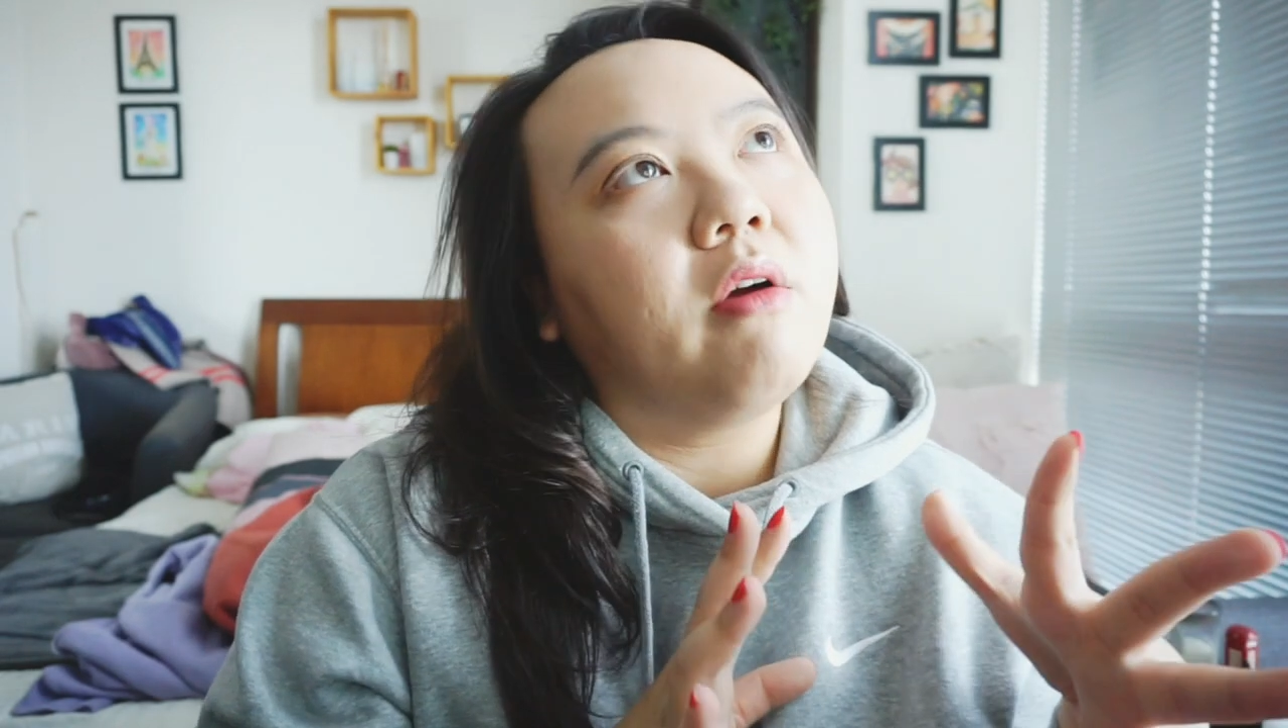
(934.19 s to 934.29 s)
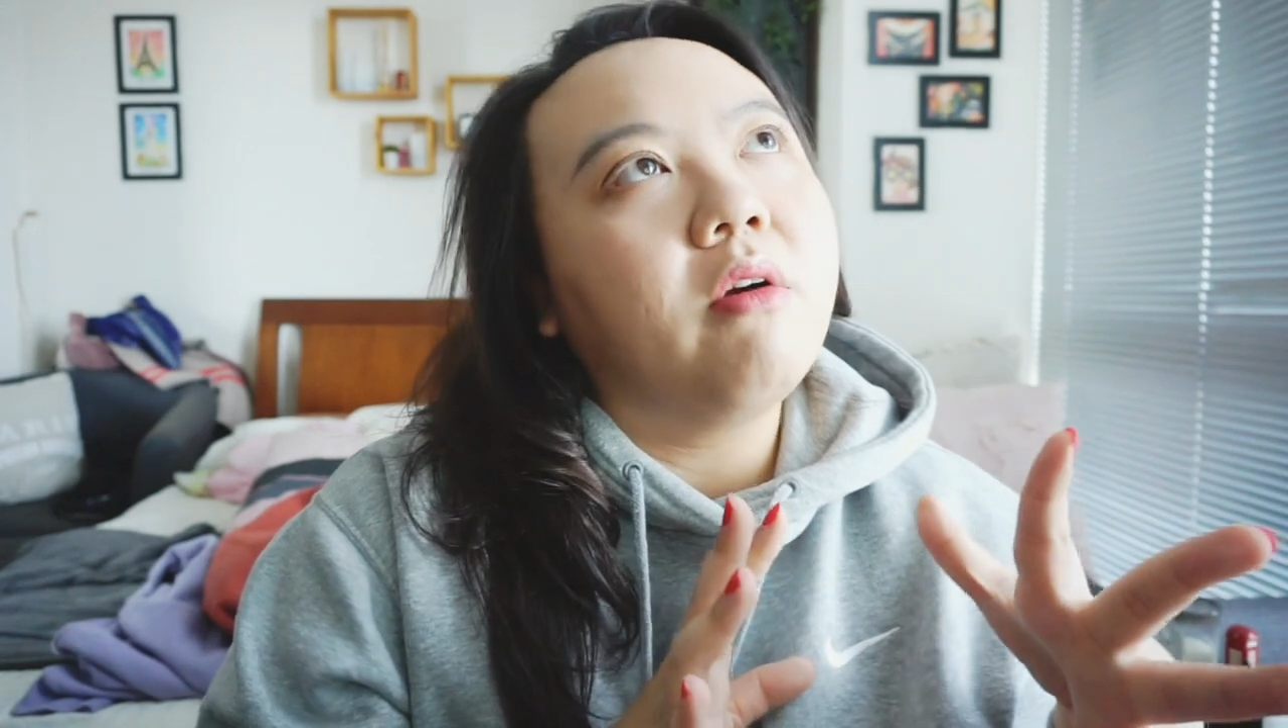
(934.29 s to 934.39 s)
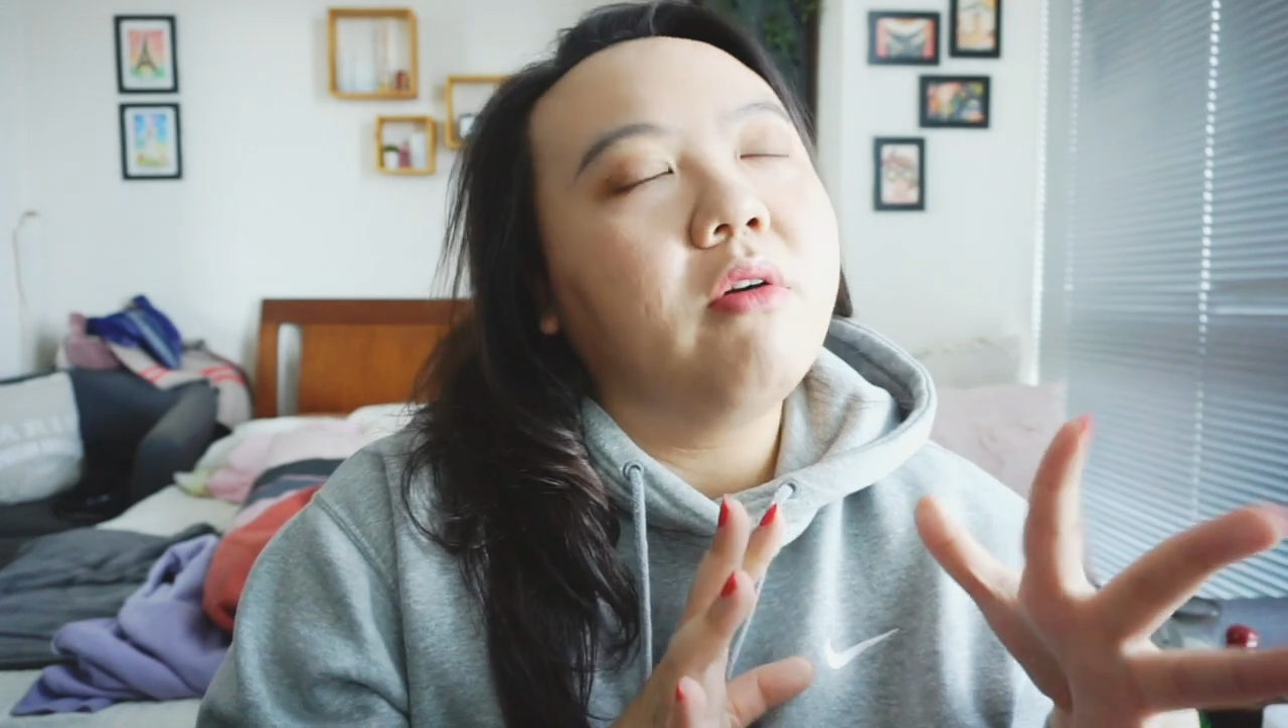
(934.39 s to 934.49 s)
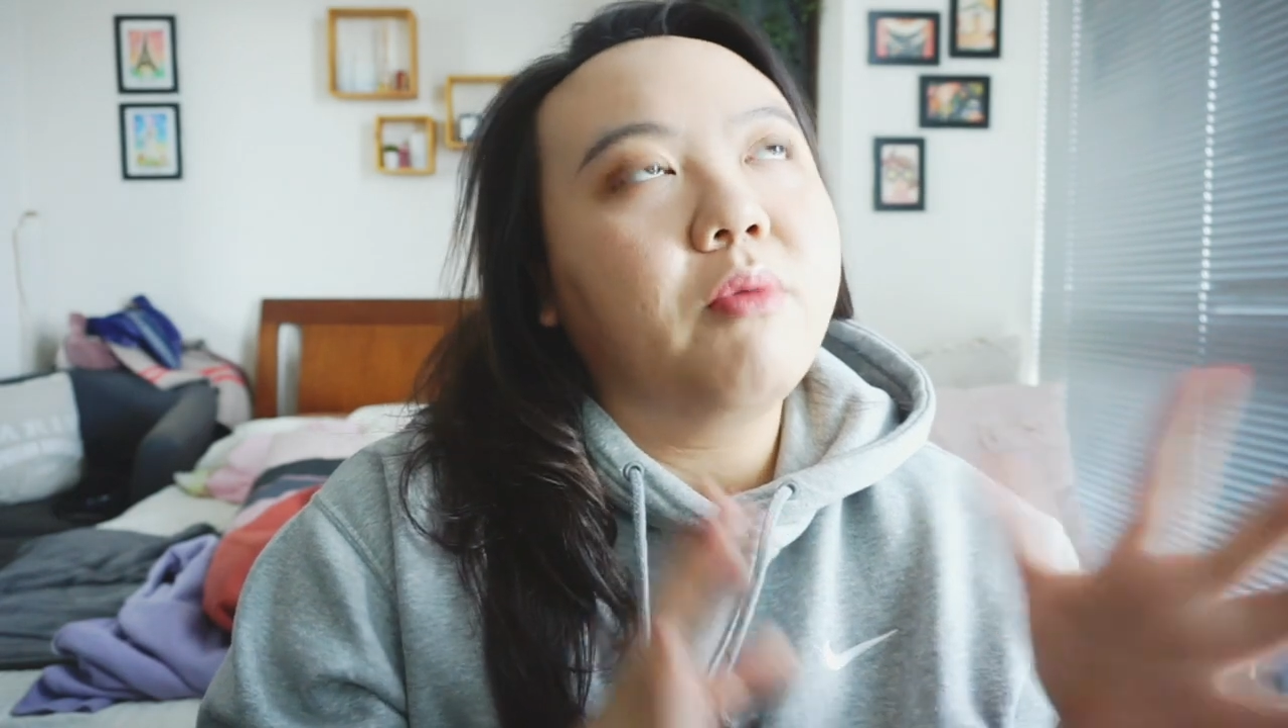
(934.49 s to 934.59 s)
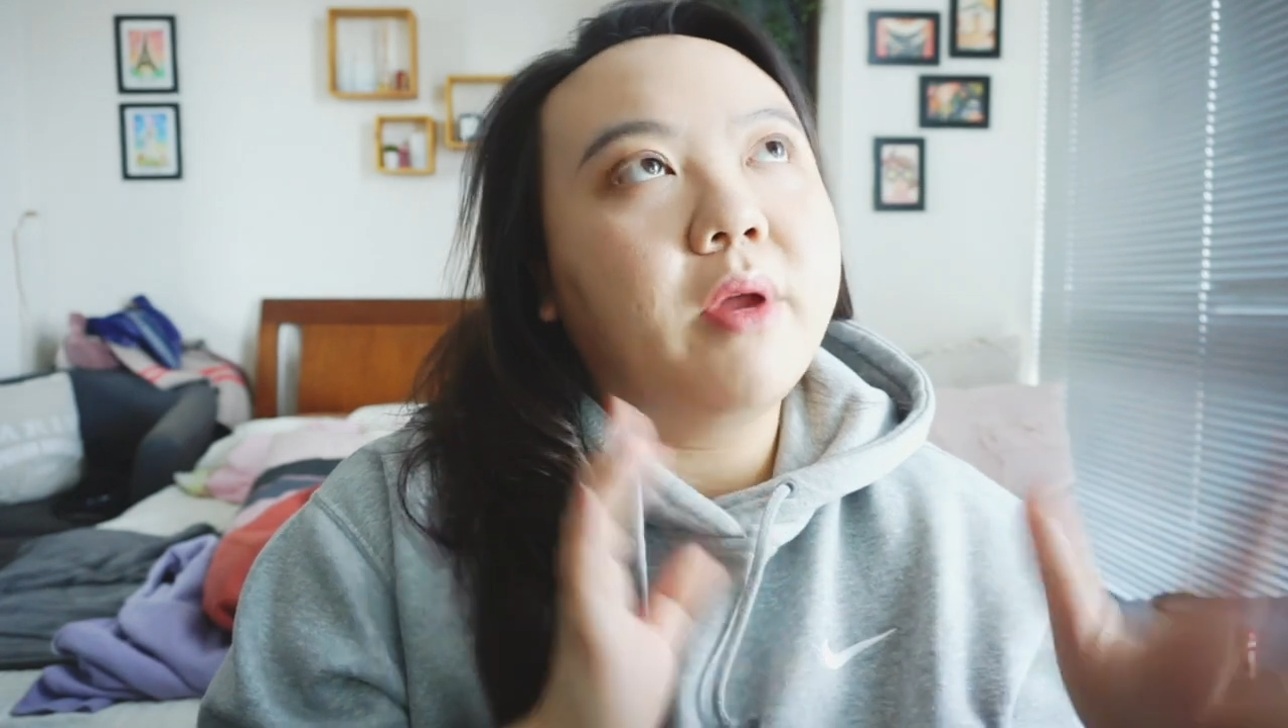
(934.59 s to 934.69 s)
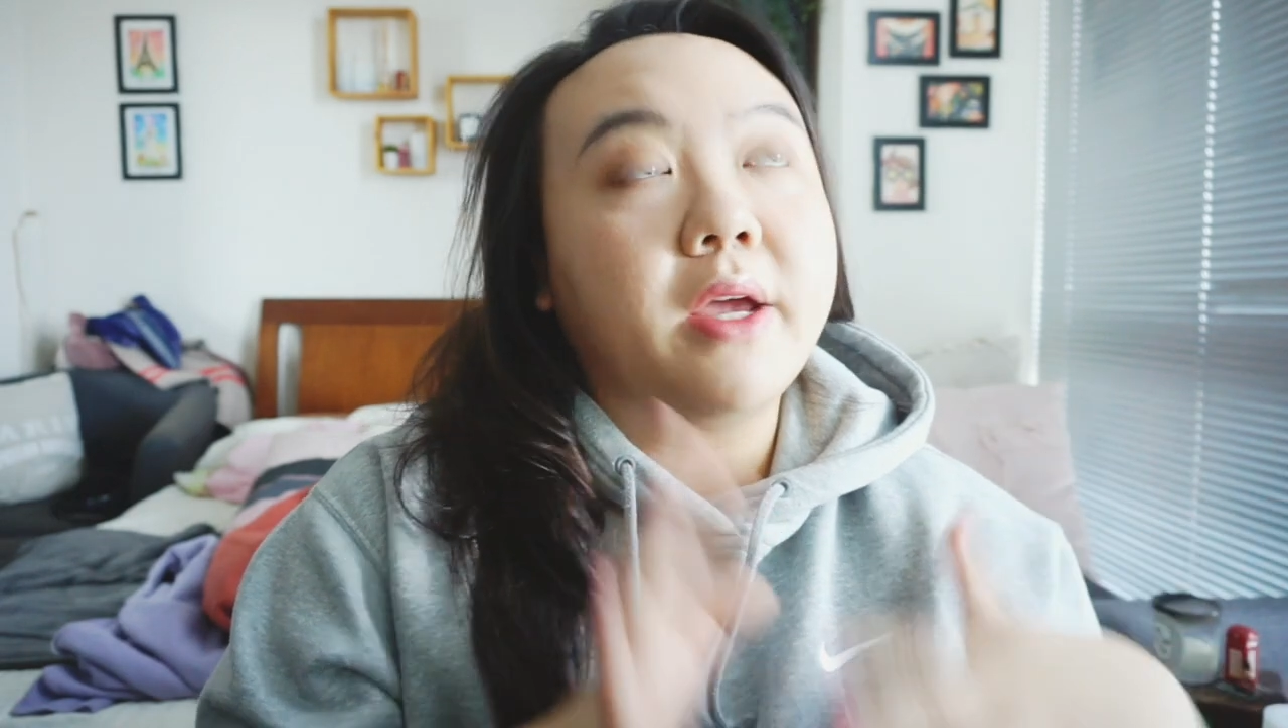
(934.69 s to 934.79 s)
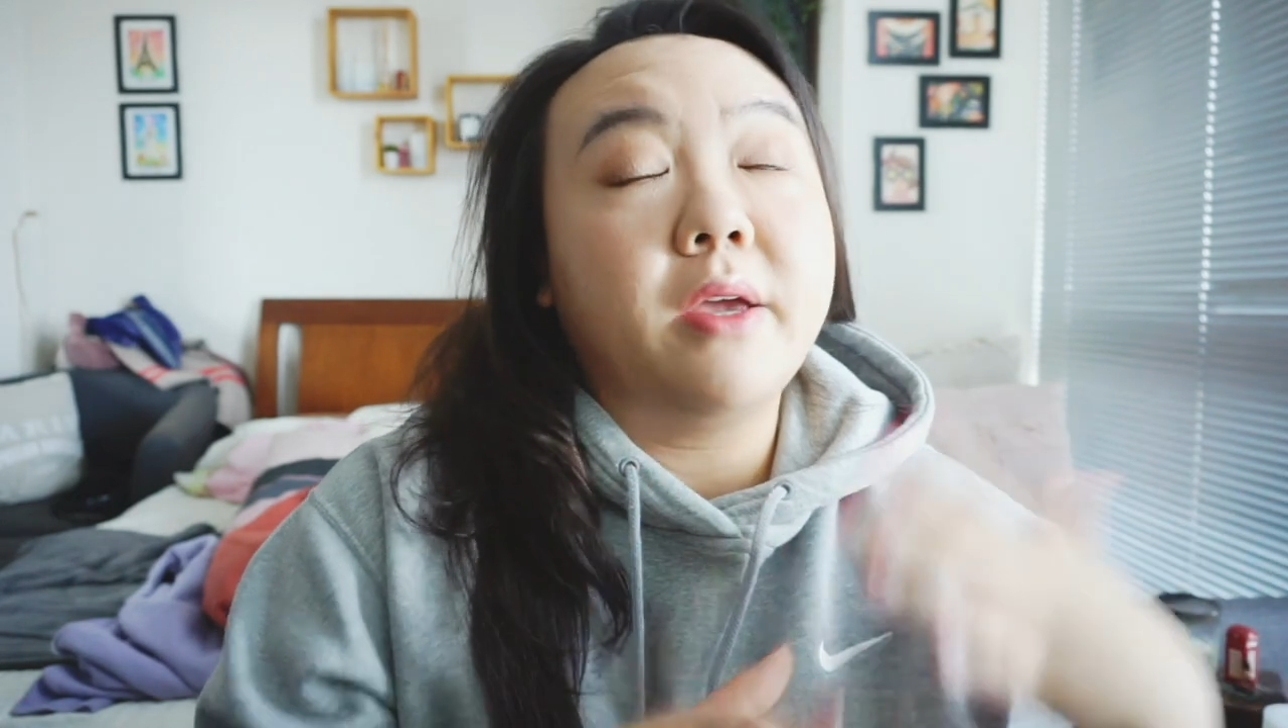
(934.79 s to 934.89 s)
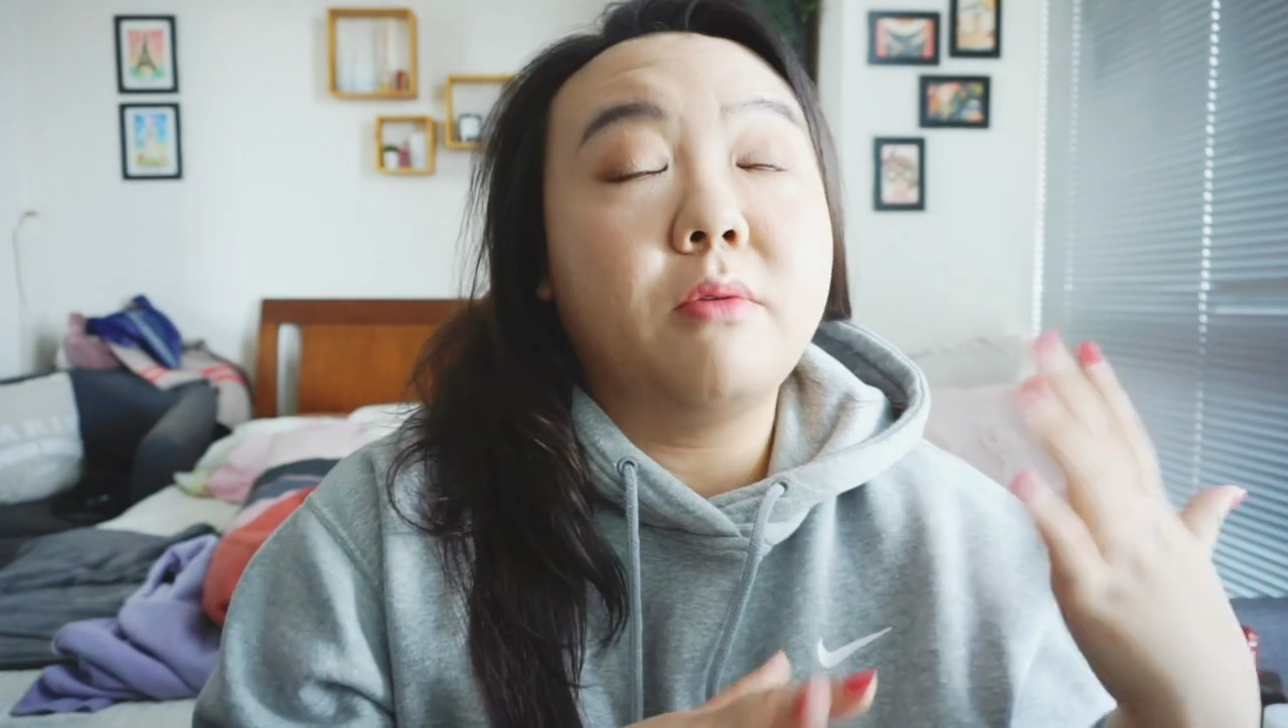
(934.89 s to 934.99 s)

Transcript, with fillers: of when I